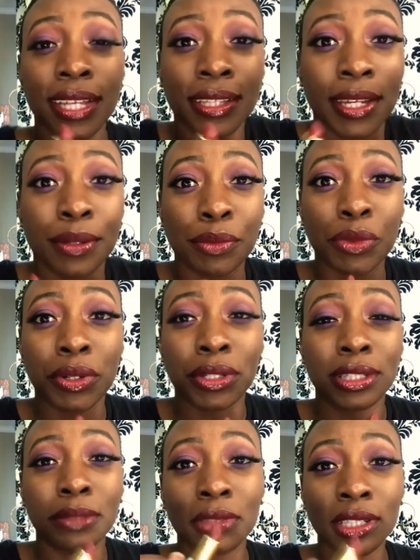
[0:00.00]
I like more
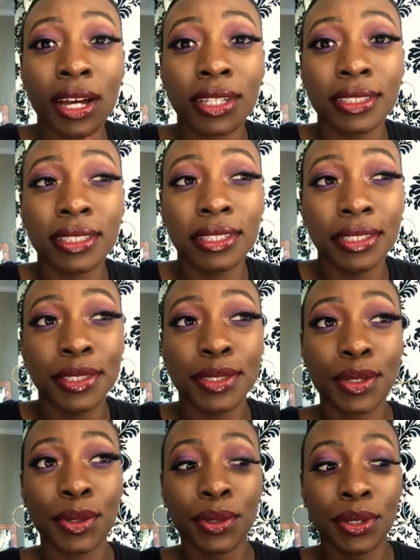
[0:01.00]
lip glosses
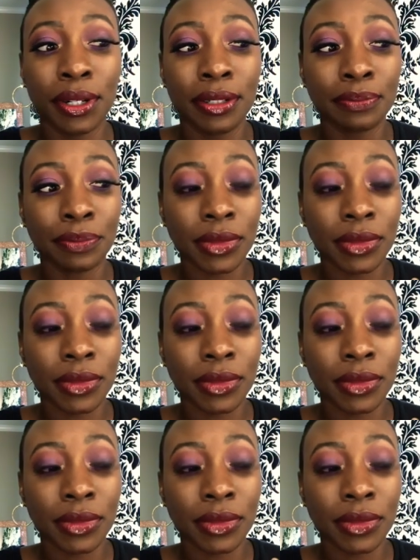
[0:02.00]
or